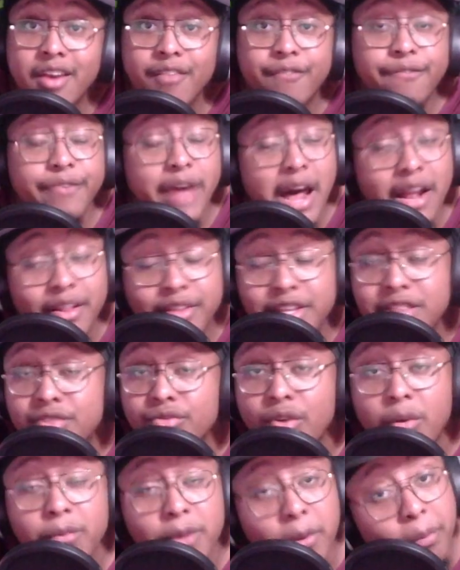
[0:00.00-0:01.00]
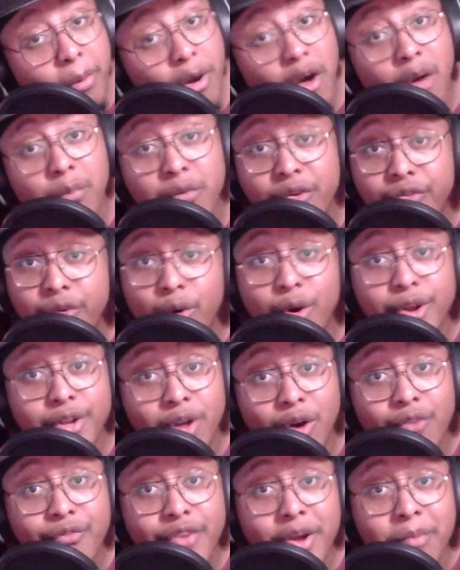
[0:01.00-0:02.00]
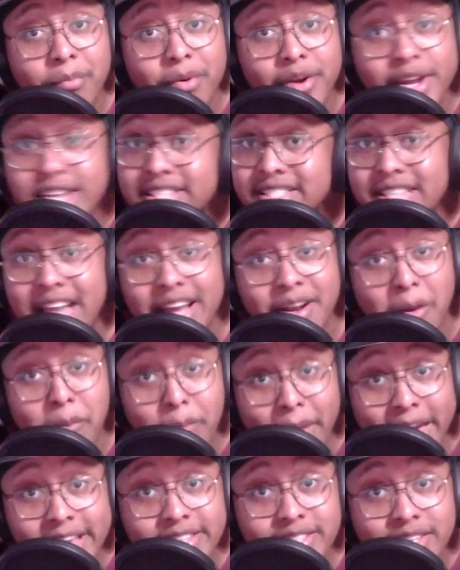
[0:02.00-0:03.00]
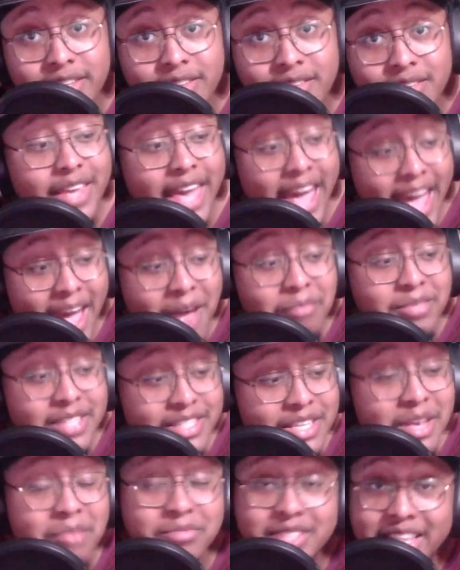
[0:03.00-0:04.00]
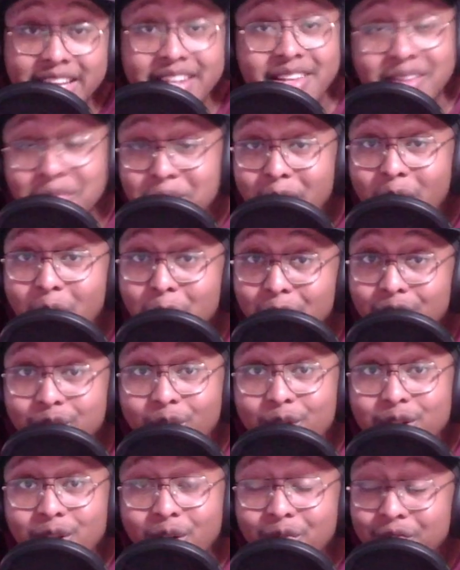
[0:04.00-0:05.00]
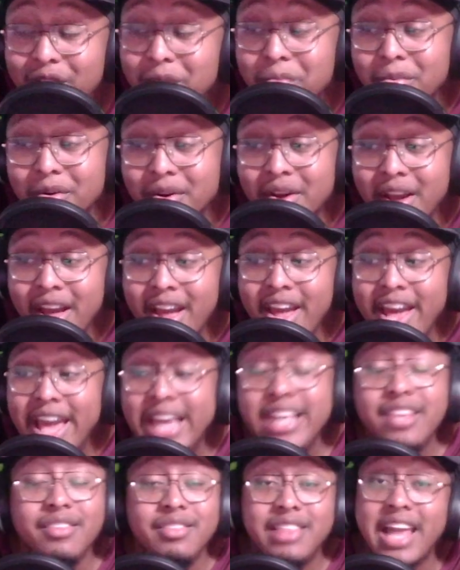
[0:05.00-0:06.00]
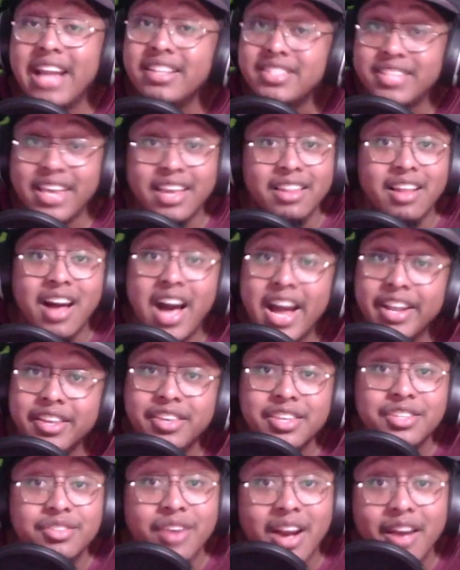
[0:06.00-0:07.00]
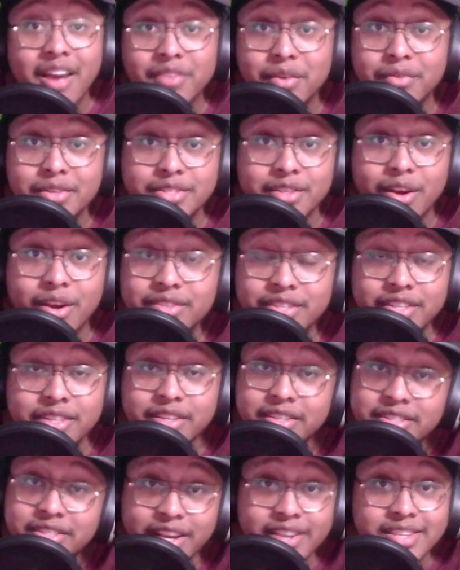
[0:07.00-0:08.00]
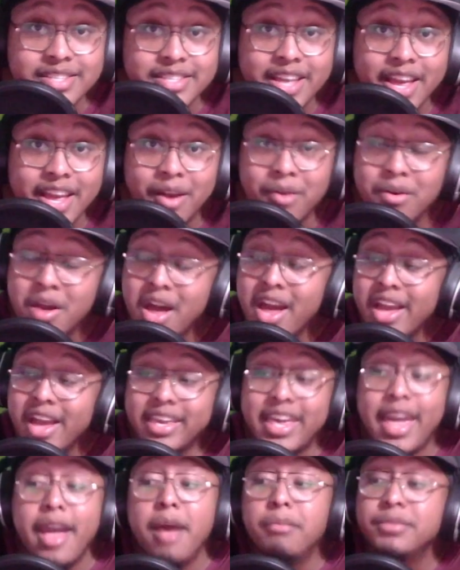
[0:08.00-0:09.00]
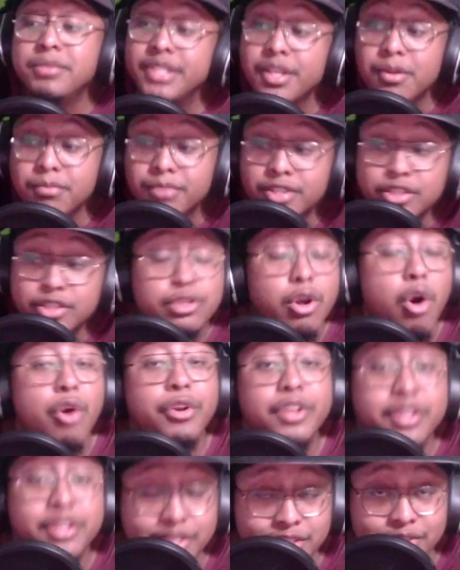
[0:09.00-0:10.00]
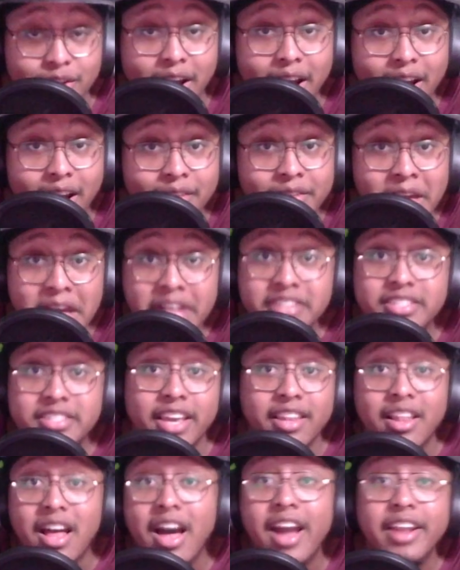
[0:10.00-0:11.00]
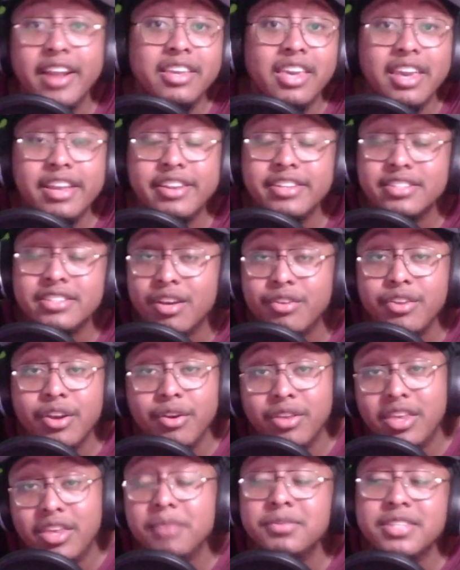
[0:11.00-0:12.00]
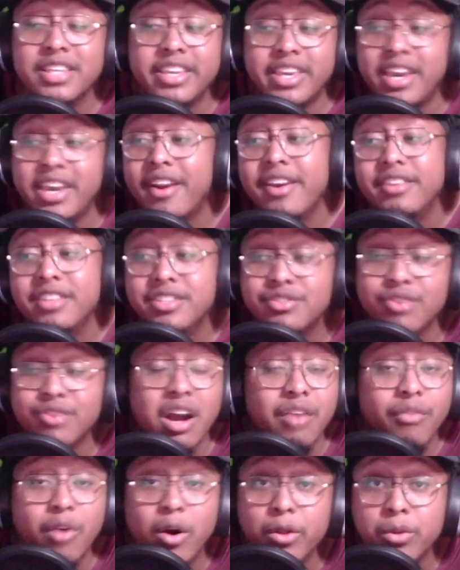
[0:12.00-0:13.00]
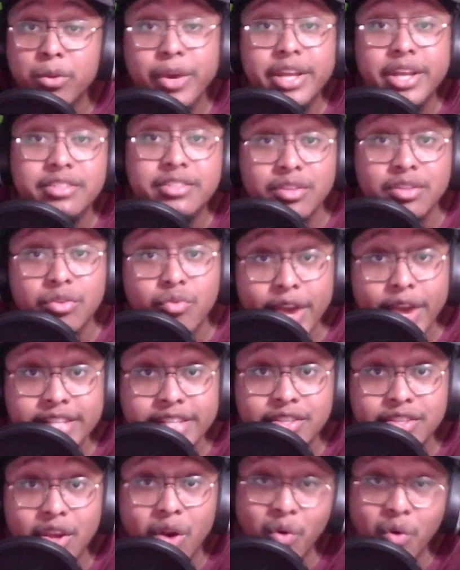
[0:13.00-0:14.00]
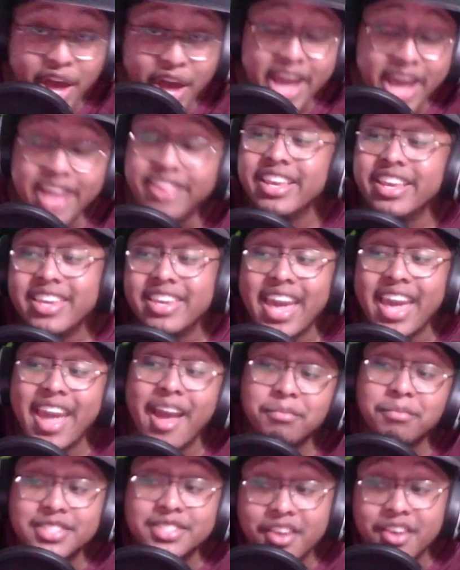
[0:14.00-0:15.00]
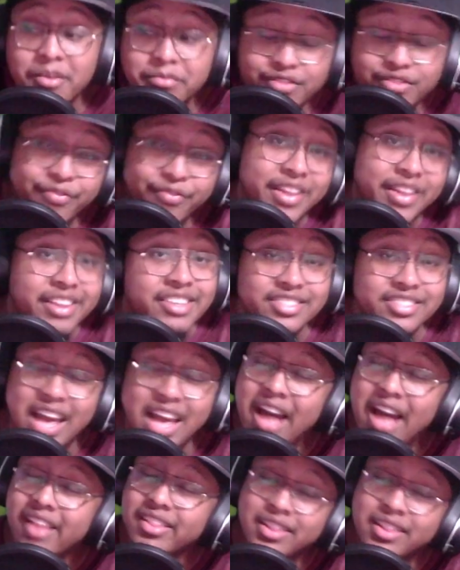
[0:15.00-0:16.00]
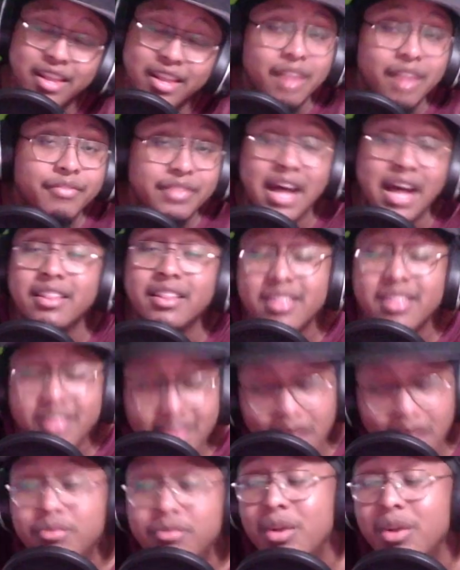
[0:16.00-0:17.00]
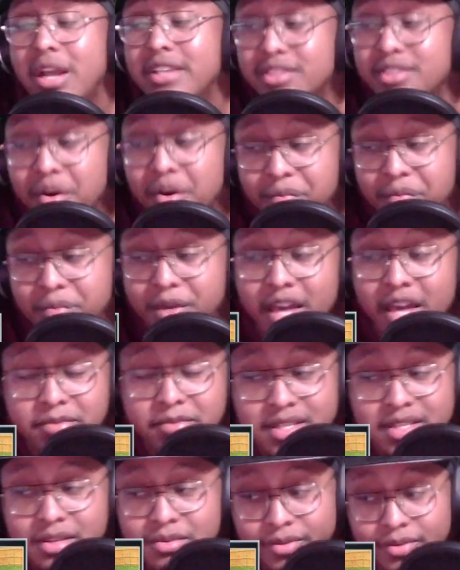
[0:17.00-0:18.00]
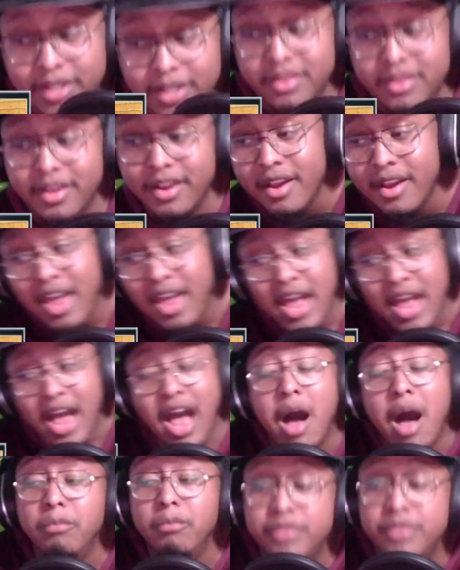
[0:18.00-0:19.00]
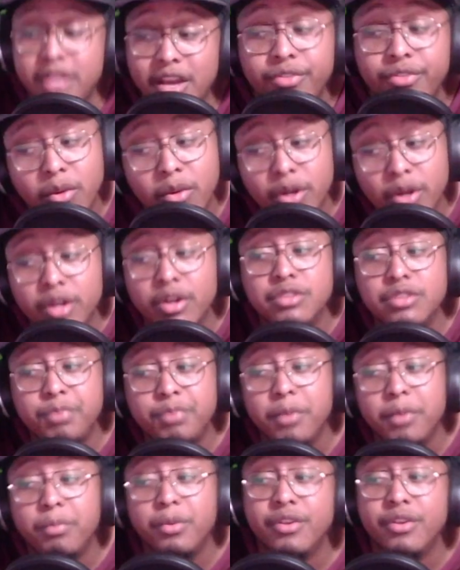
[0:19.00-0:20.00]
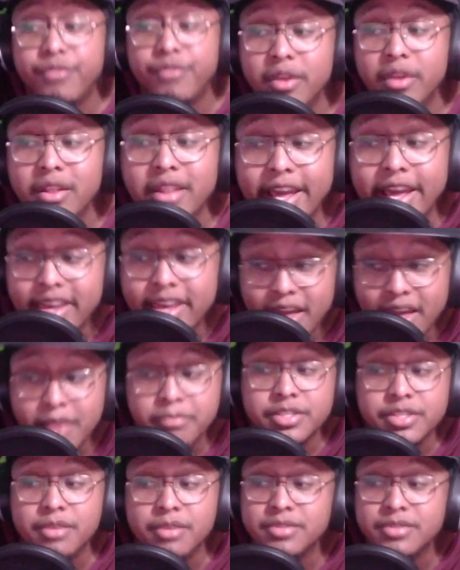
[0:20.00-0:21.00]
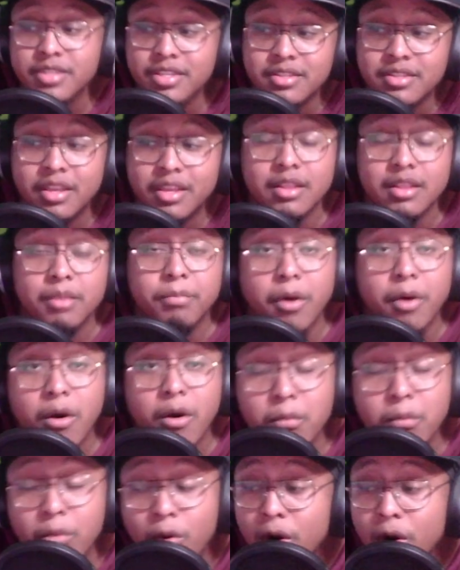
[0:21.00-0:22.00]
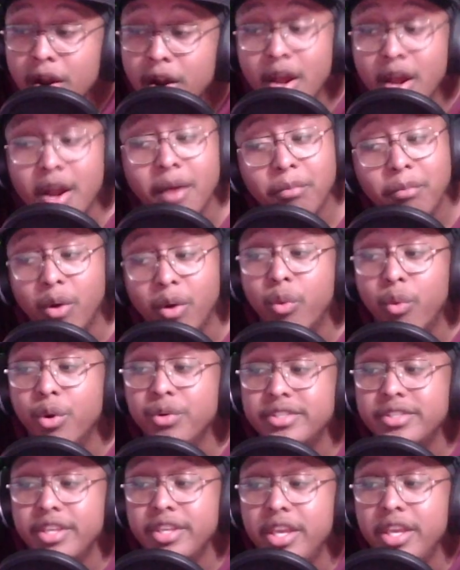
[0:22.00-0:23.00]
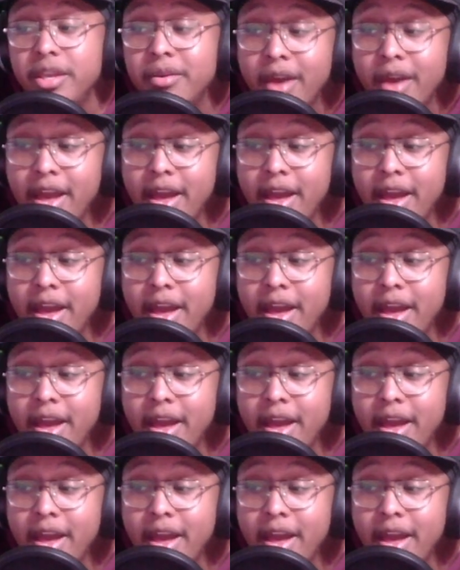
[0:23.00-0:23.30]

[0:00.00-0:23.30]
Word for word: finally threw him the ball before November. Isn't that amazing? Cam Sims getting the ball before November. He that Taylor Heinicke drive that resulted in a touchdown. Cam Sims started the drive. Taylor Heinicke and Antonio Gibson carried the drive all the way into the red zone, and then Cam Sims finished it. I loved I loved what I saw from Cam Sims right there. I'm definitely one of those people that feel like Cam Sims needs to get the ball more, but we'll see.